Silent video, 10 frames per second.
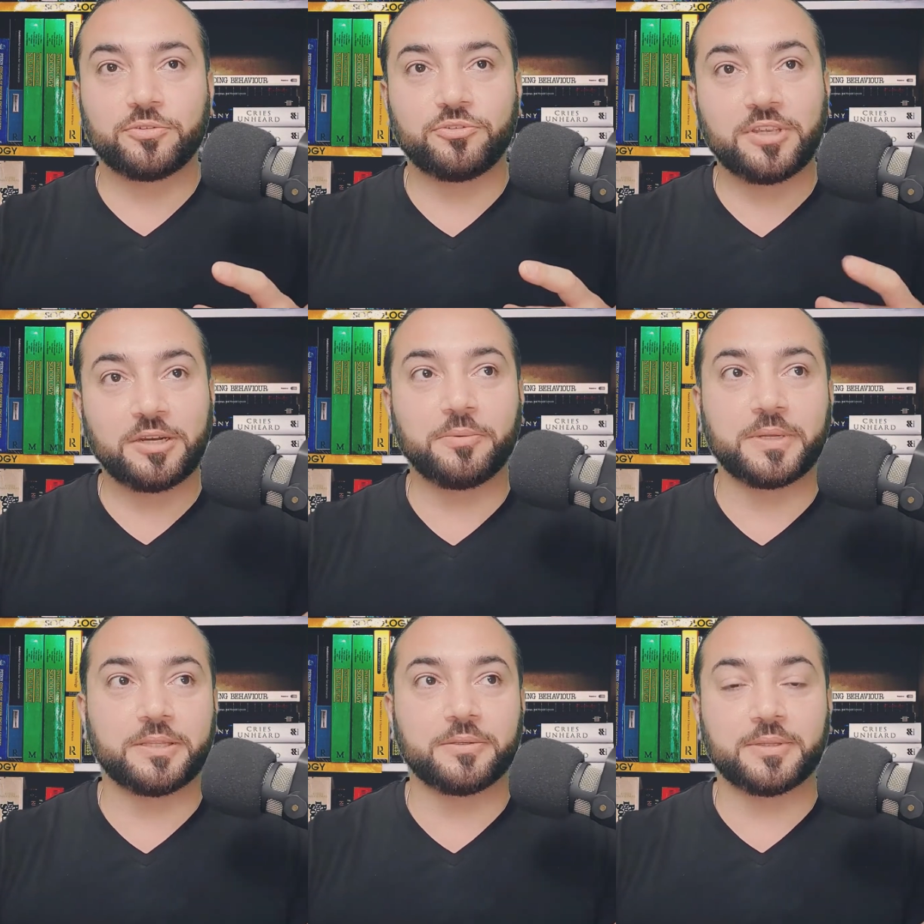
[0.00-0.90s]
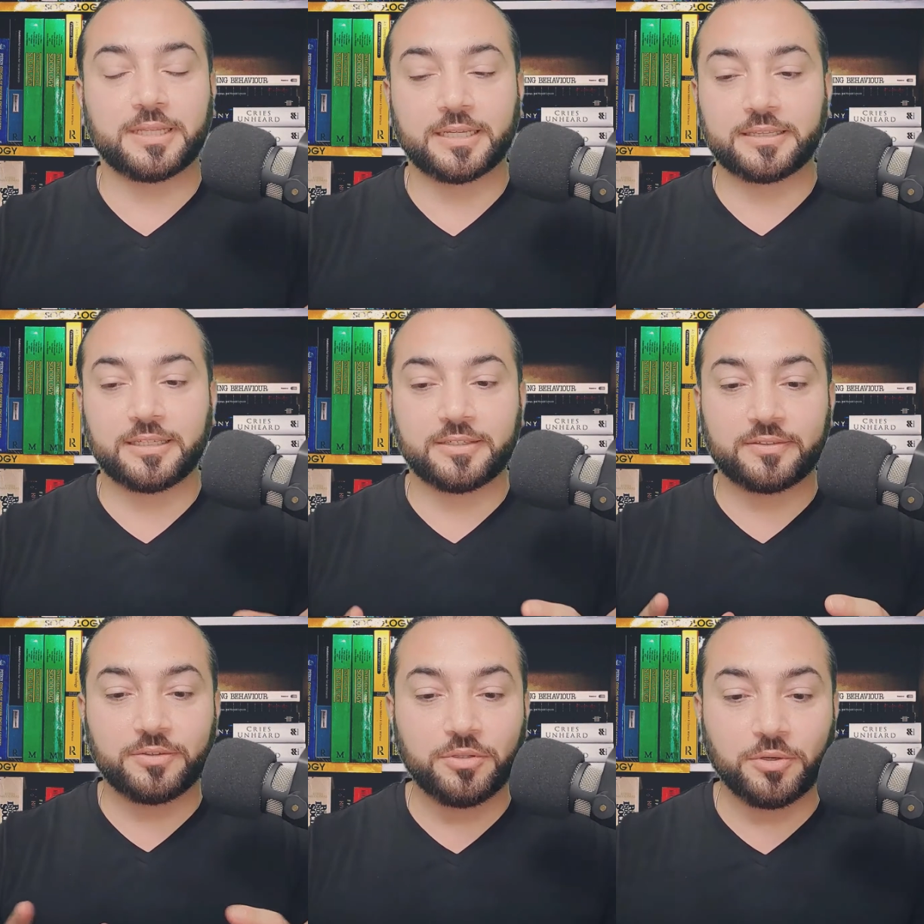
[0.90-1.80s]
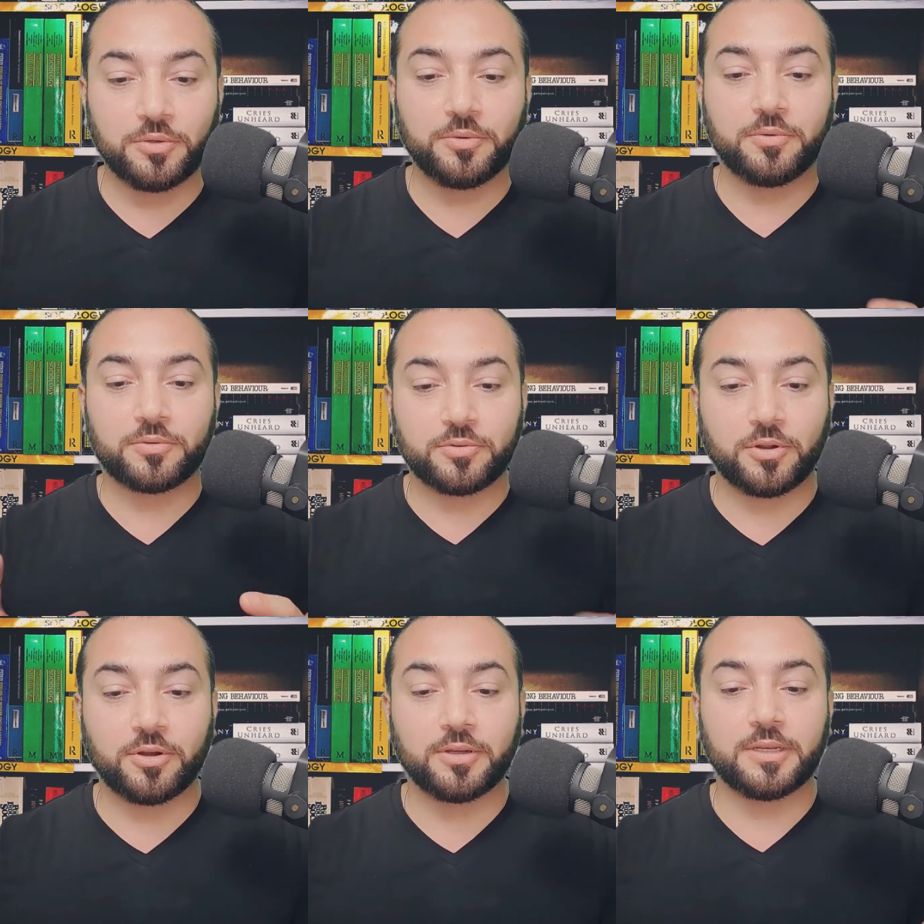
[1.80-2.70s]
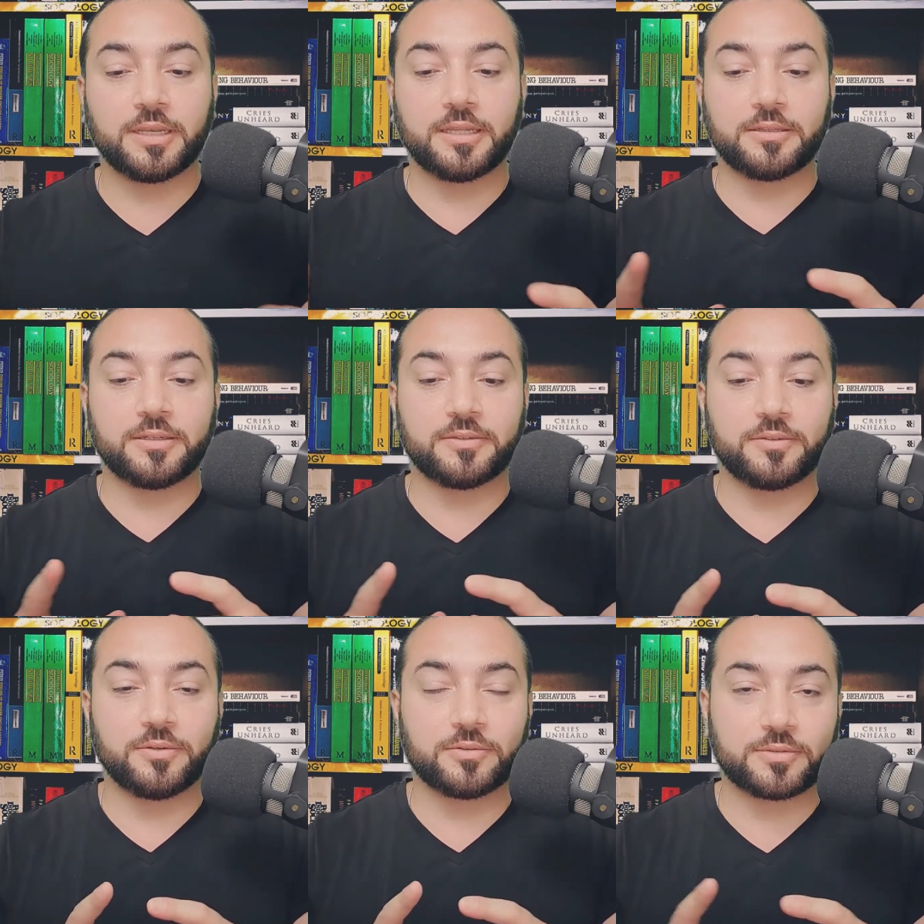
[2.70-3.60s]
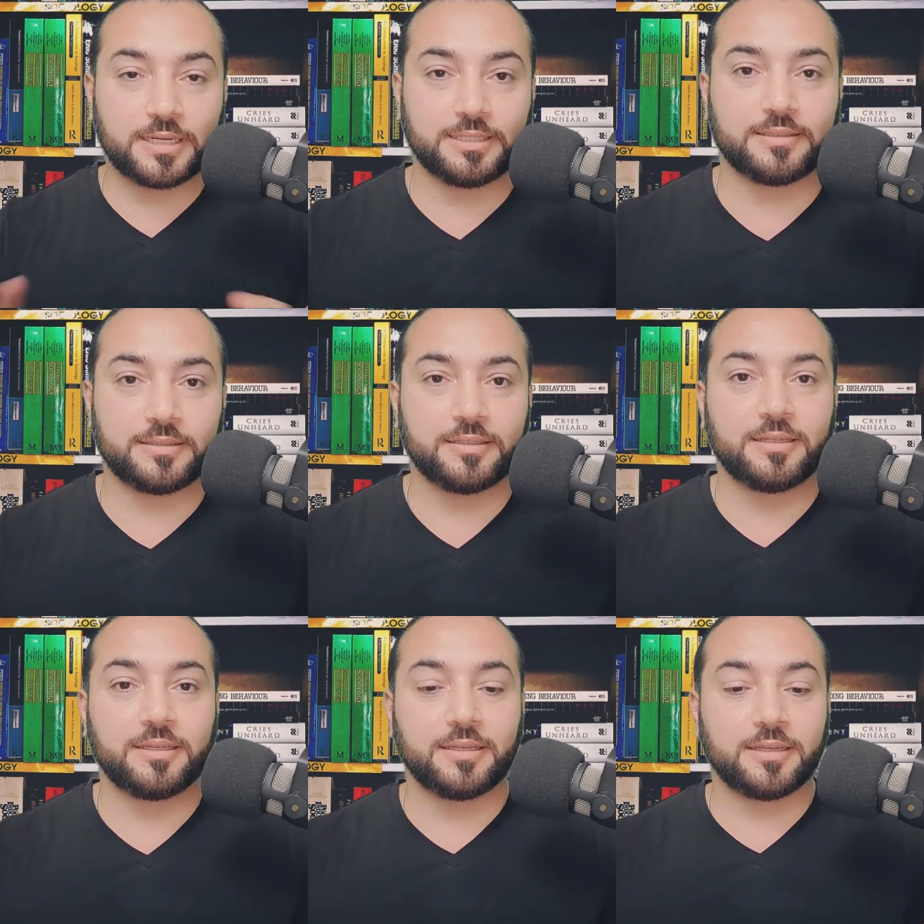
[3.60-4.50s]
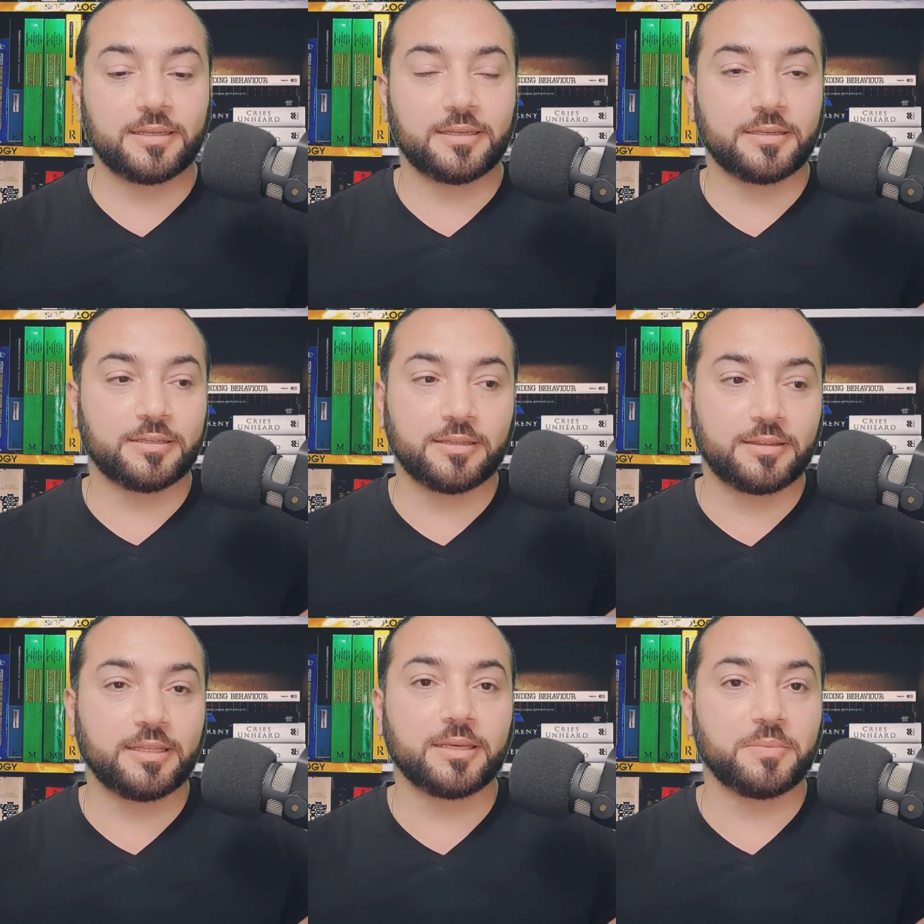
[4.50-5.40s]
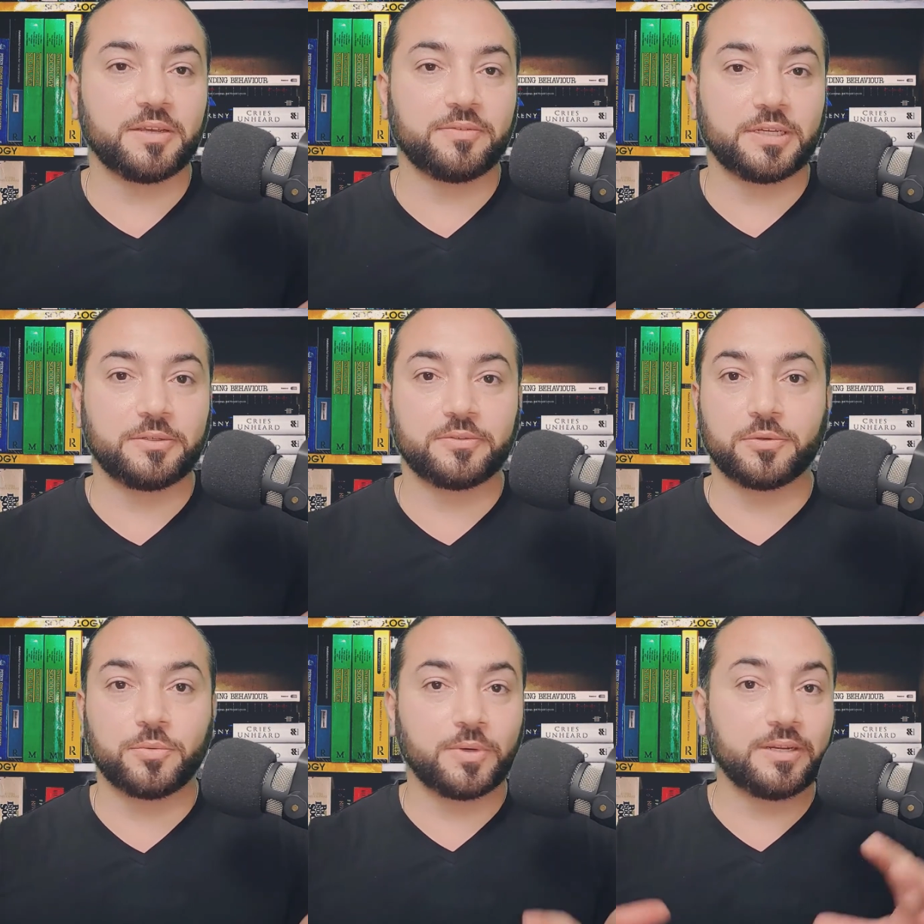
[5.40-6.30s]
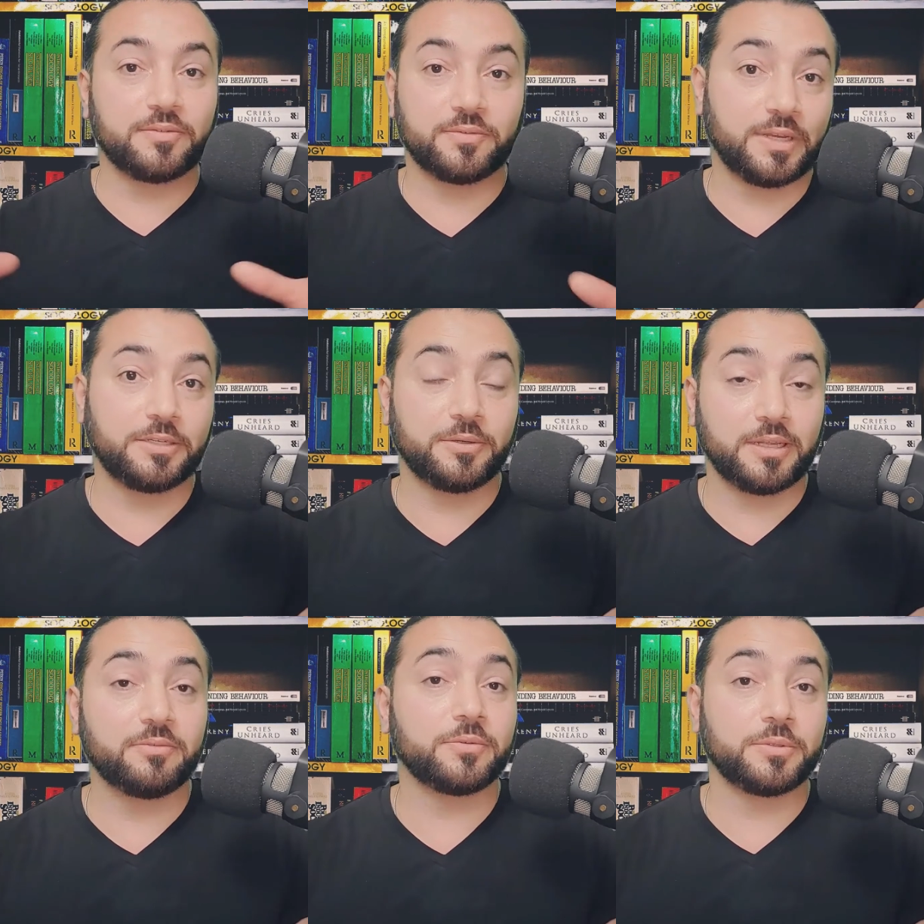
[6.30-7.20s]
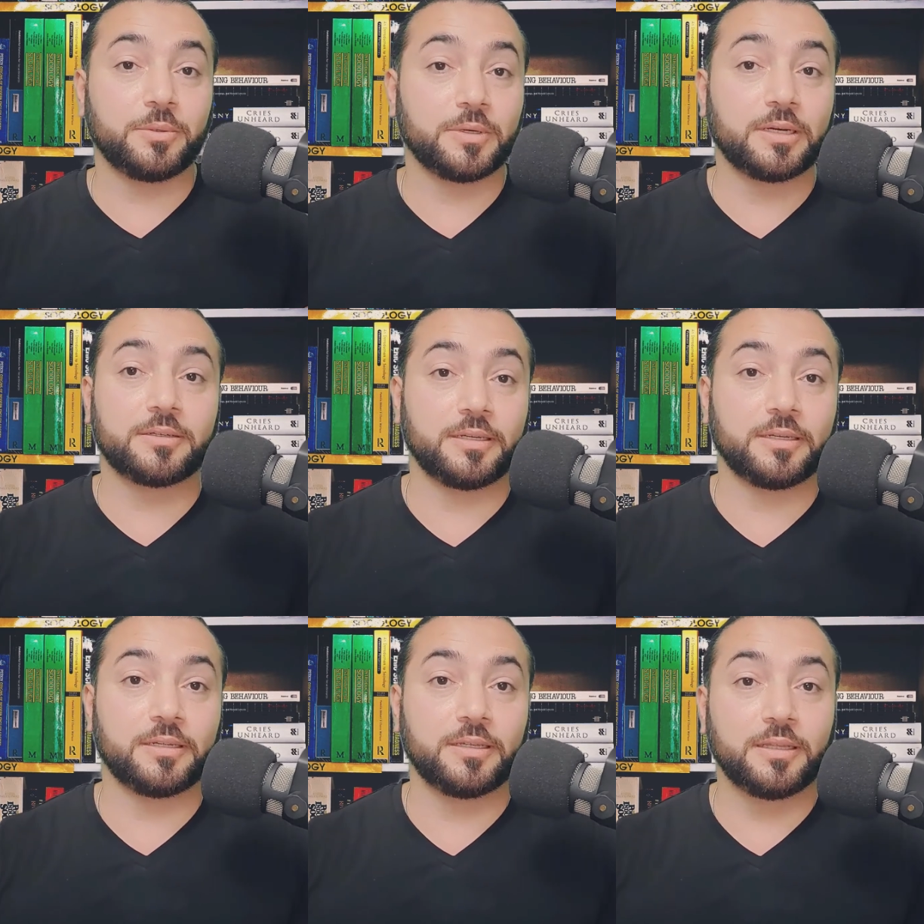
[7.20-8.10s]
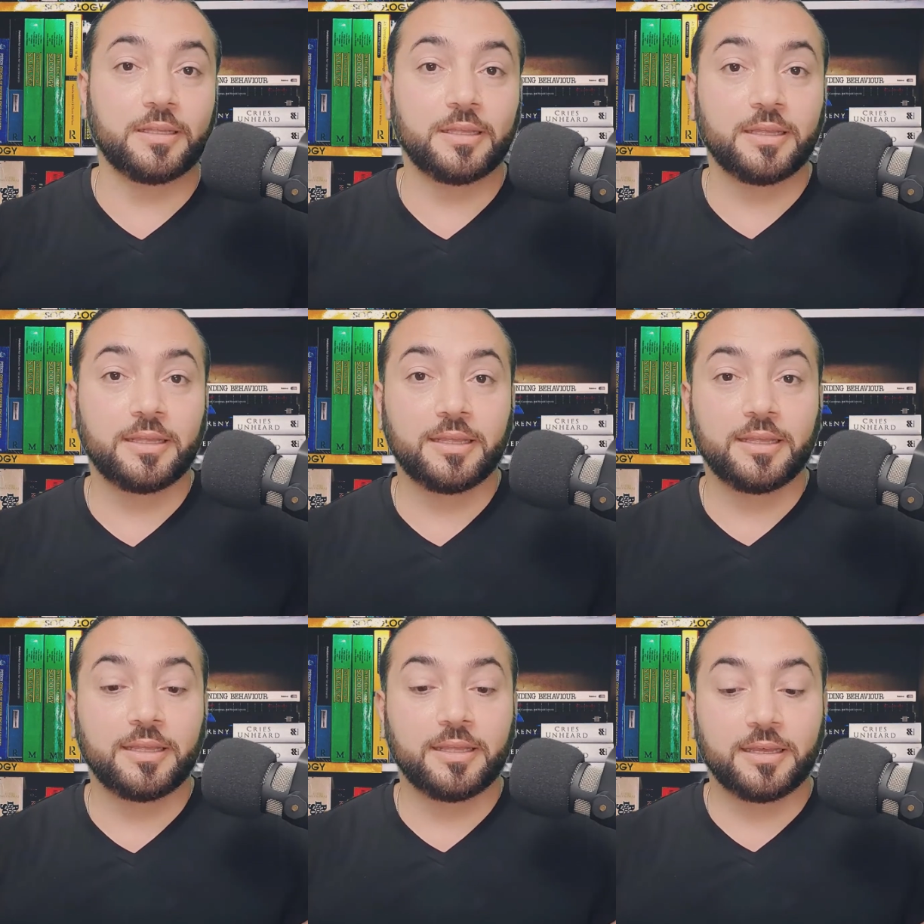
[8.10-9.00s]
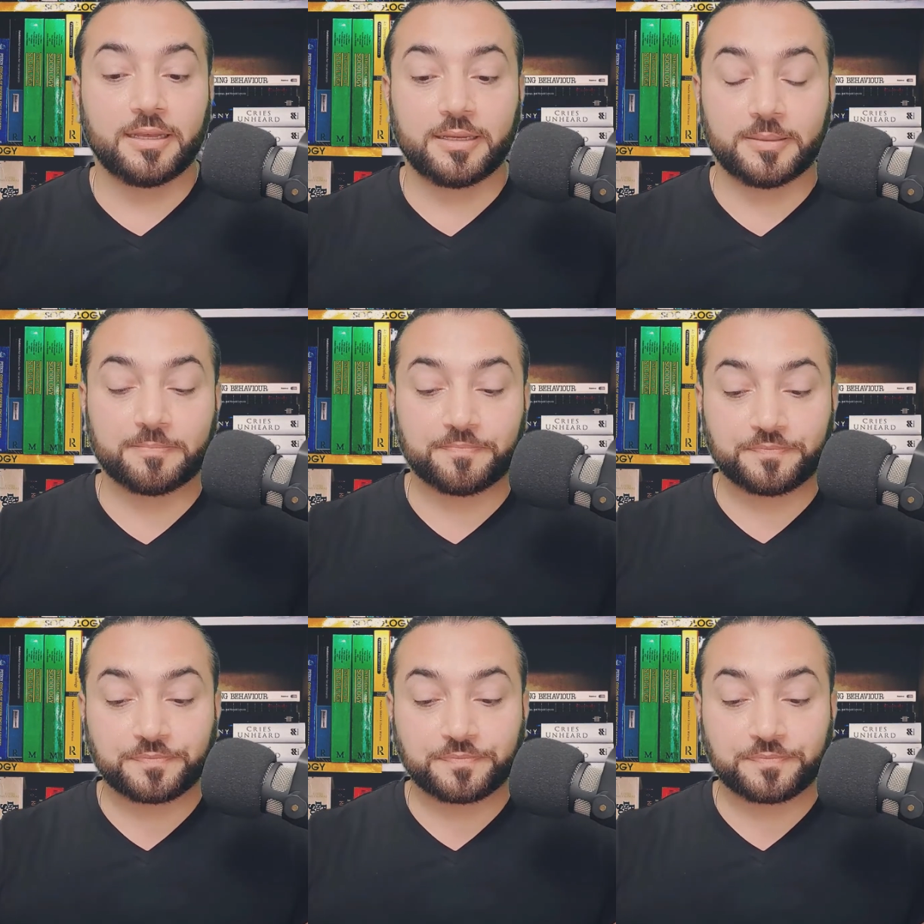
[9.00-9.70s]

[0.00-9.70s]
share with you, that there is no wrong and there is no right thing about values, or whatever value level you are in. And